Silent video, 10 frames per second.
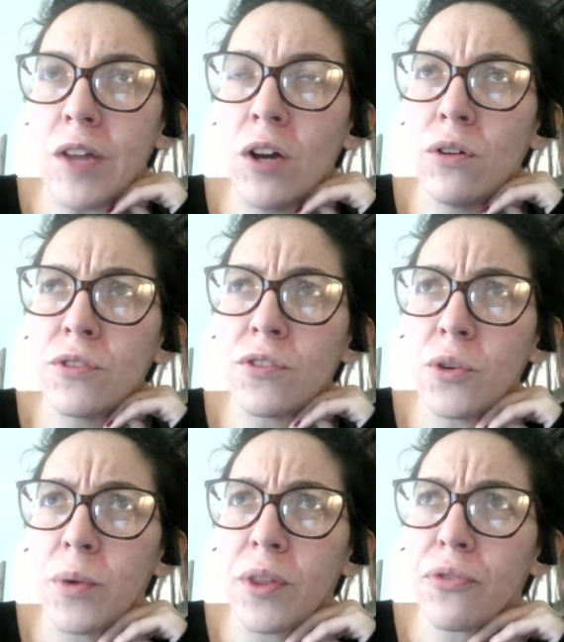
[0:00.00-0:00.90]
Also
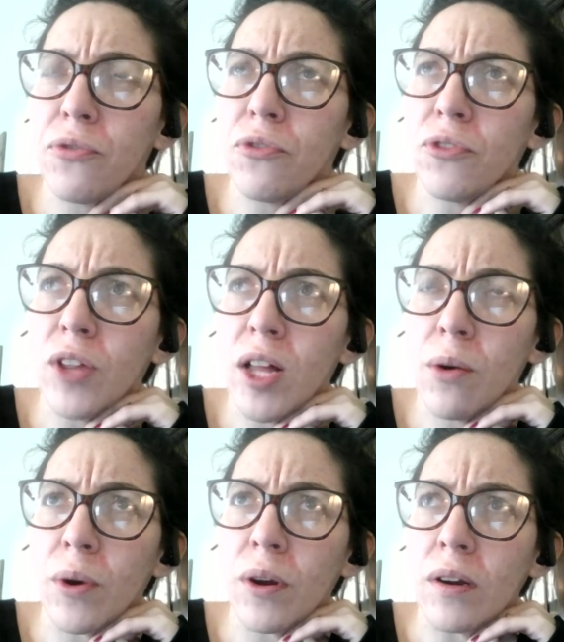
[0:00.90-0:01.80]
with
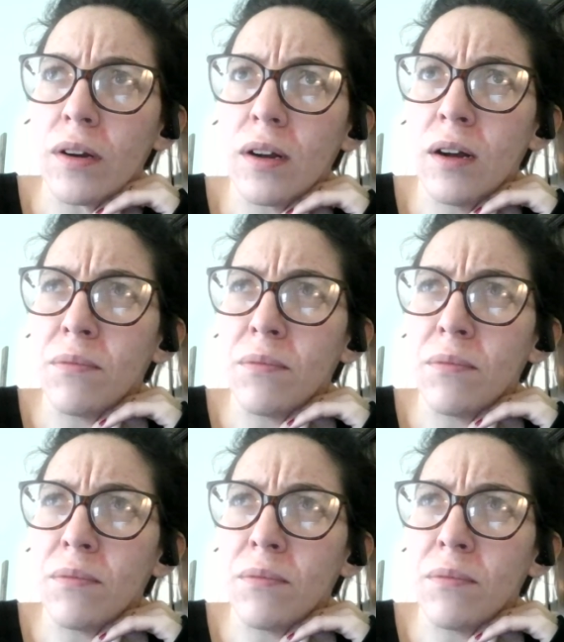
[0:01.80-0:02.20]
flour,